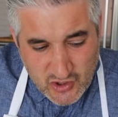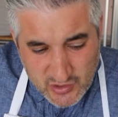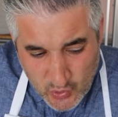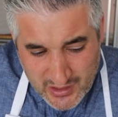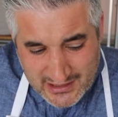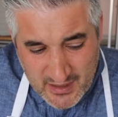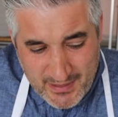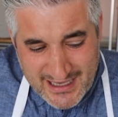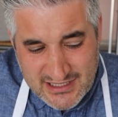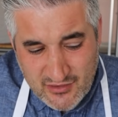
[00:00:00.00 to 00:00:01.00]
She's looking at the
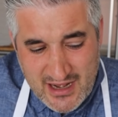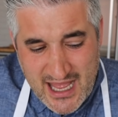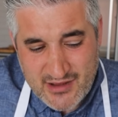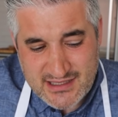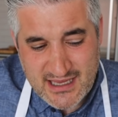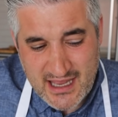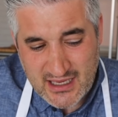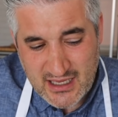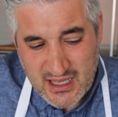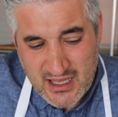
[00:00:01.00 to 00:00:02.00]
pasta right now
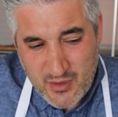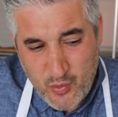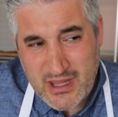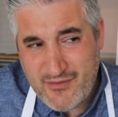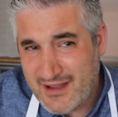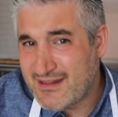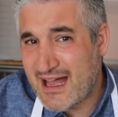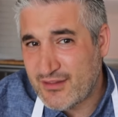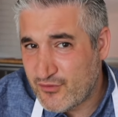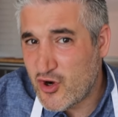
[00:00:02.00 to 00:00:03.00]
saying, What have I
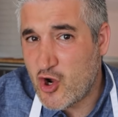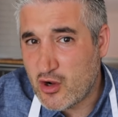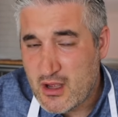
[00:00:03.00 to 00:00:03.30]
done wrong?